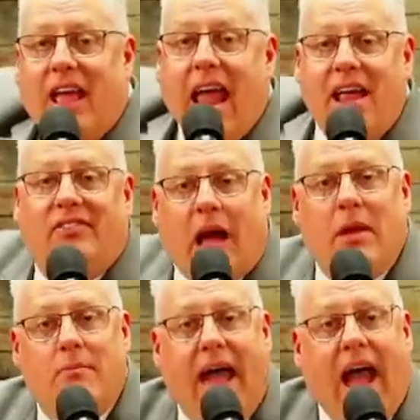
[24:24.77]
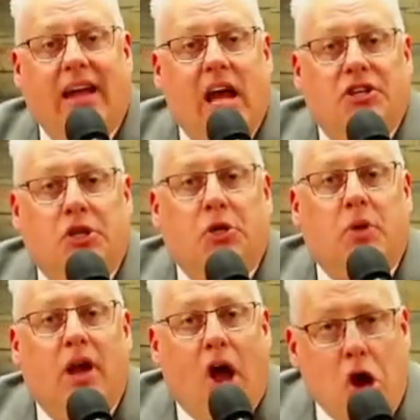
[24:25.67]
He's coming back to
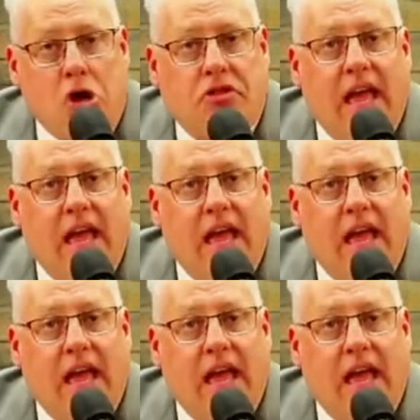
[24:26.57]
earth.